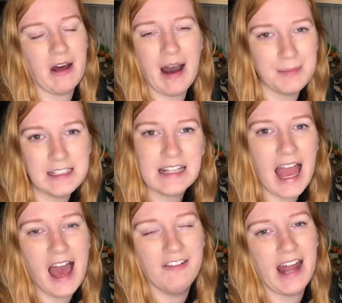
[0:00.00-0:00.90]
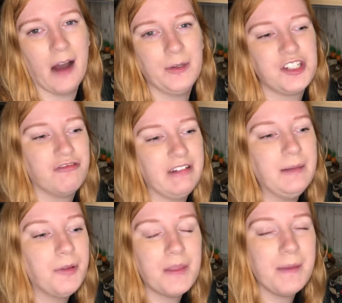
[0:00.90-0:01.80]
hamster care and how we shouldn't
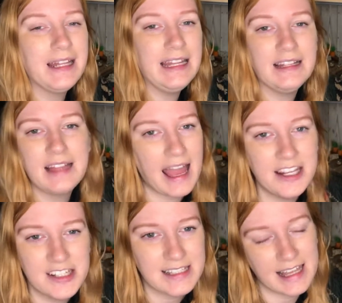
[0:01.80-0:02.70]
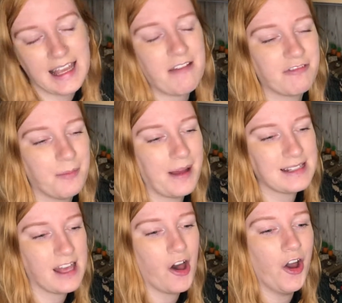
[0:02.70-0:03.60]
really put them in little cages that you get from
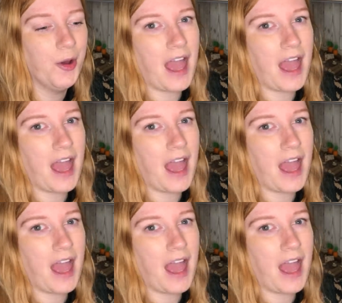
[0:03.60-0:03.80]
pets at home.